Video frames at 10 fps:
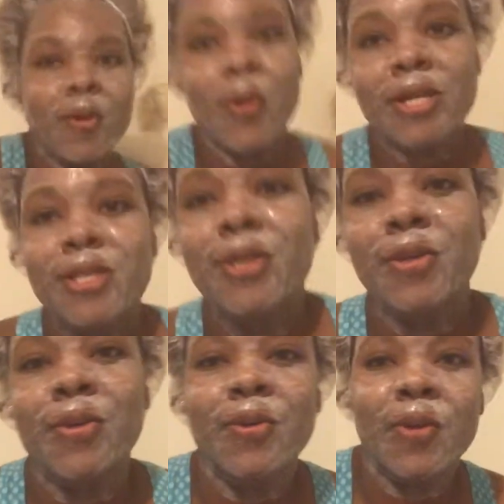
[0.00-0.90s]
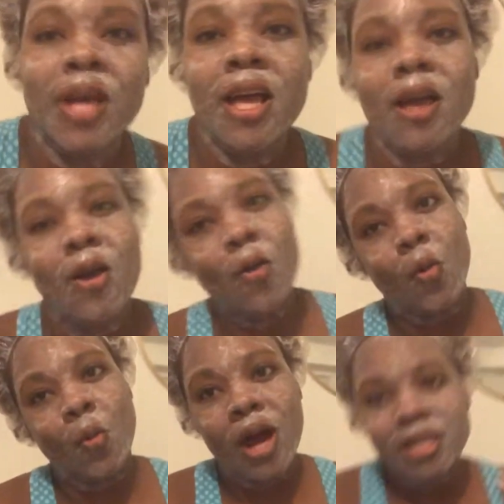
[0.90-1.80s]
going to
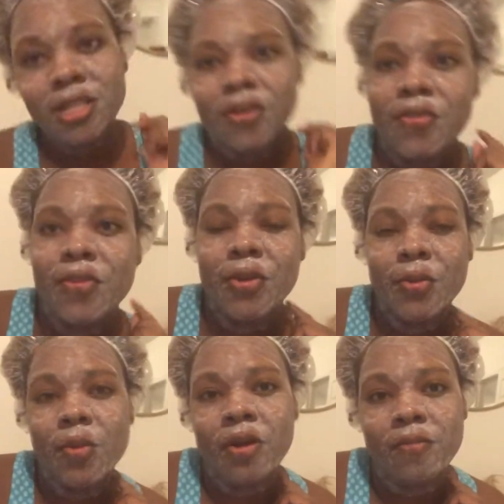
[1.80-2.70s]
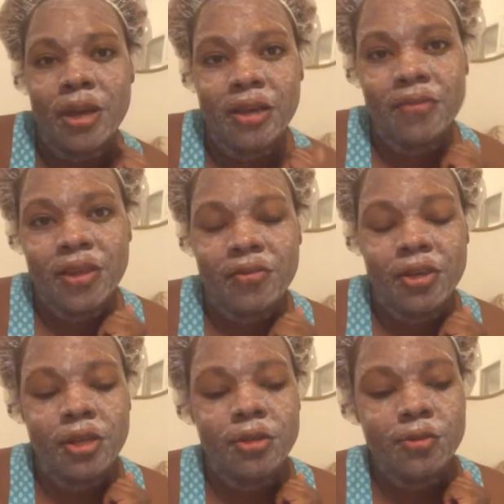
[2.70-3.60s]
watch a few of my
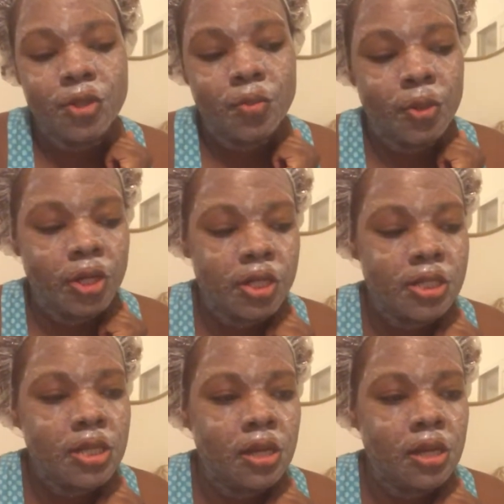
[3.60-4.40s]
favorite YouTubers,